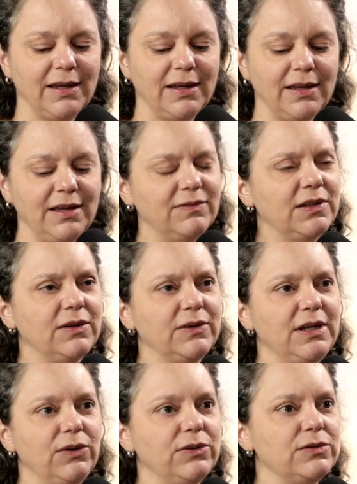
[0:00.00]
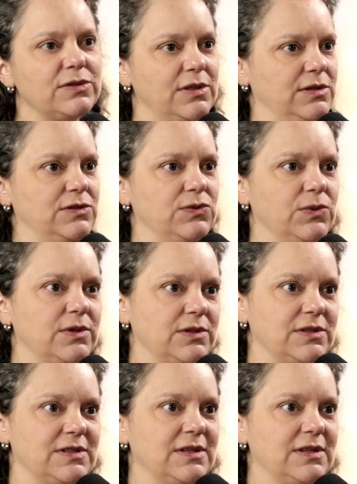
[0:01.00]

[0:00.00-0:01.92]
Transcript: even though he knows the source.